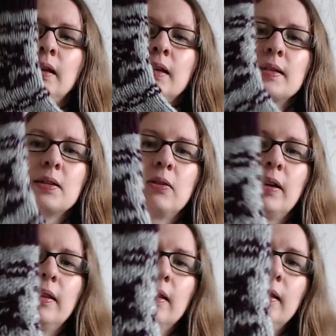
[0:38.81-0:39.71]
So
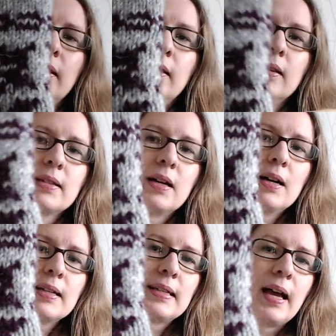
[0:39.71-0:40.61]
the
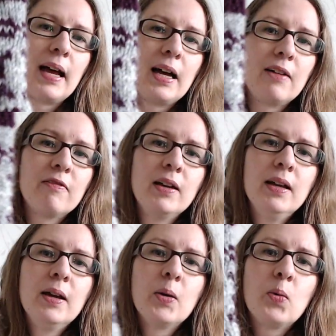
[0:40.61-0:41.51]
socks have
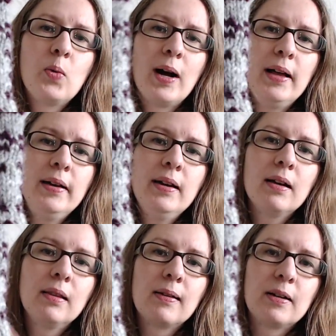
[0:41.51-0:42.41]
one
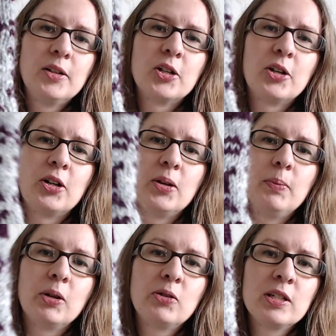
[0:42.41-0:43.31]
larger
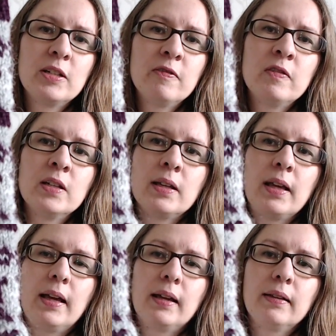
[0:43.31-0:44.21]
motif
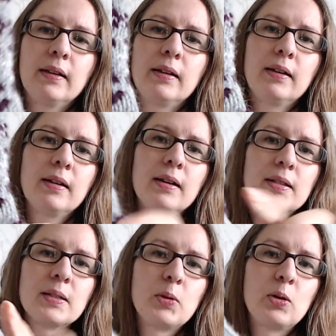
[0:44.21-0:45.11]
and then
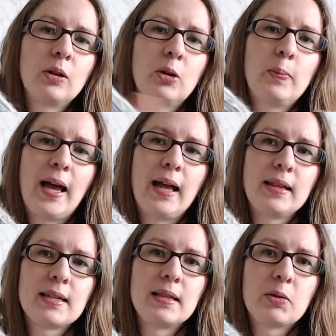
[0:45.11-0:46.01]
smaller
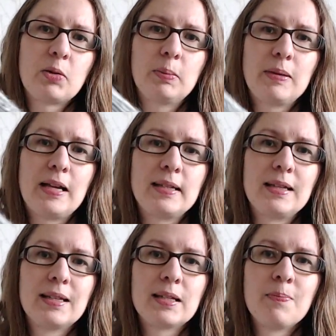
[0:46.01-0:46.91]
bands in 3
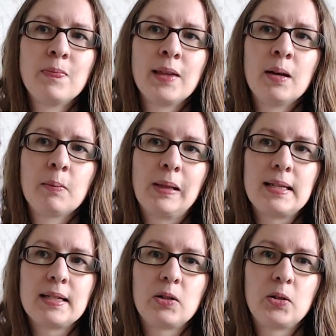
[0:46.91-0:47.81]
places, plus
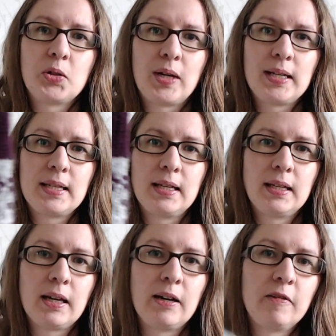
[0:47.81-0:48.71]
a contrasting
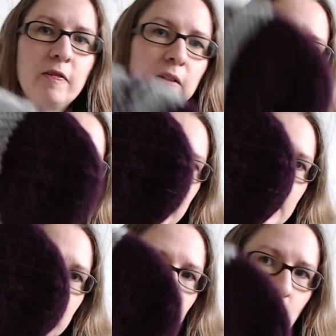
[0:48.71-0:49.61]
cuff
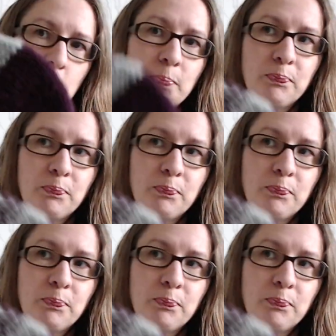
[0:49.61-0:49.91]
and toe.